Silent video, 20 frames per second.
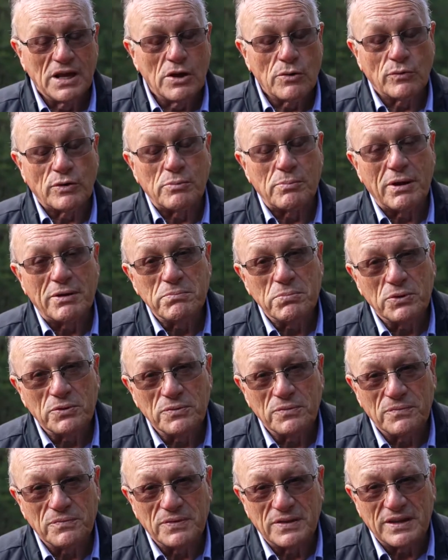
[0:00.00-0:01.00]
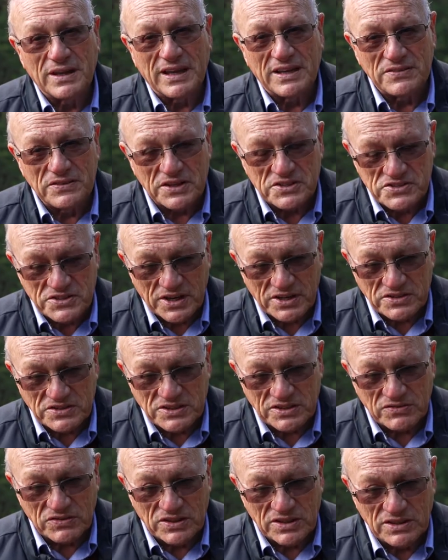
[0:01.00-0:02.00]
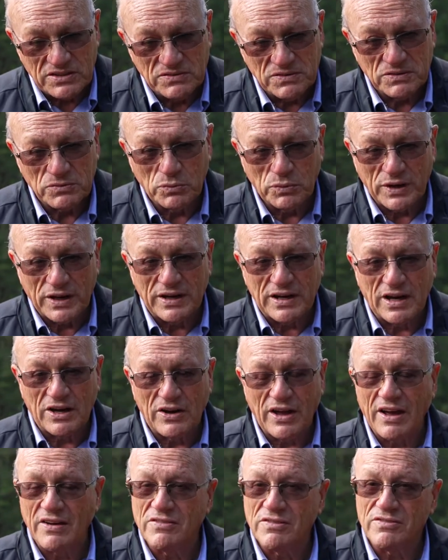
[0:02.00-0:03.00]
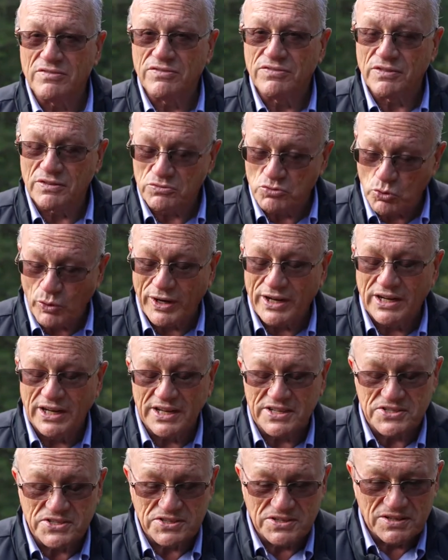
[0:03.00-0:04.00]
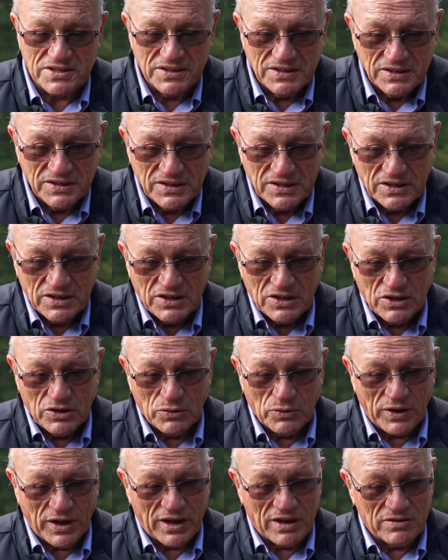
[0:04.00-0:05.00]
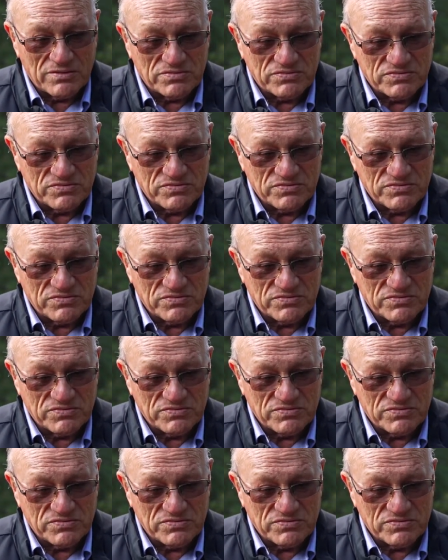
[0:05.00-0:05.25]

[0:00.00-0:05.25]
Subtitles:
Remember, in this activity, we now have quite a list. We have